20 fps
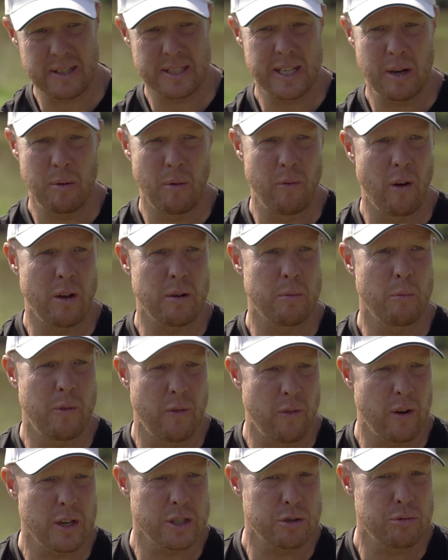I say,
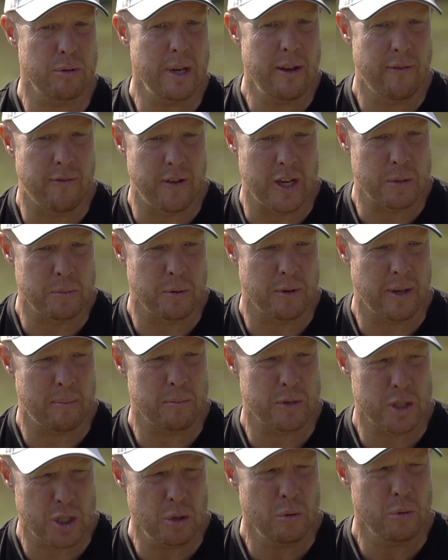we've lost 3 fish, but
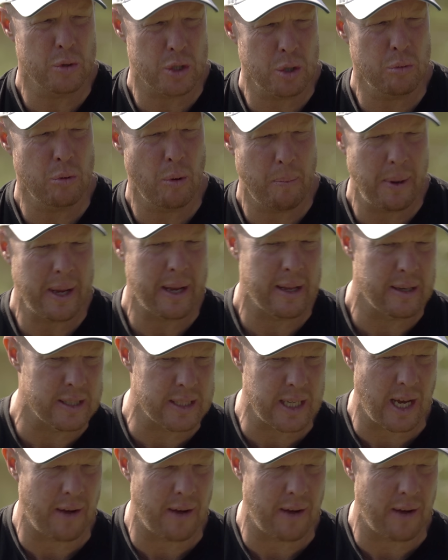then two were big ones that